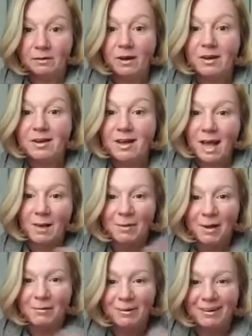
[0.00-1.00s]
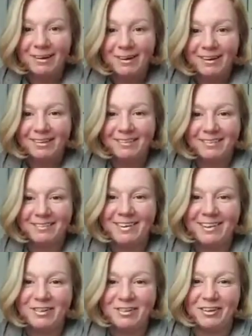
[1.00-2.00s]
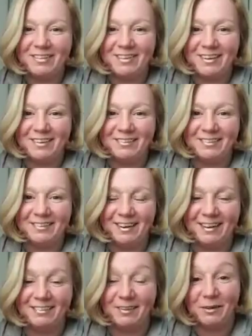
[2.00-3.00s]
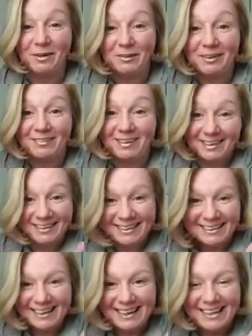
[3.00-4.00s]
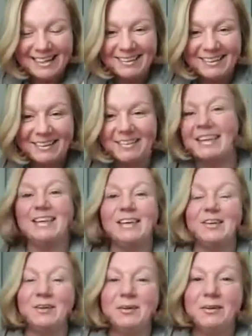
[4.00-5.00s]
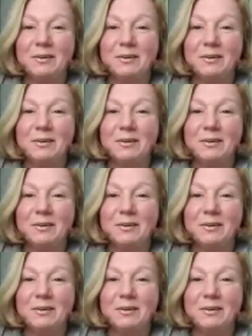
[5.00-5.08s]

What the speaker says: Oh, hi Barbara. Really enjoyed seeing you tonight. So interesting. Thank you. Thank you.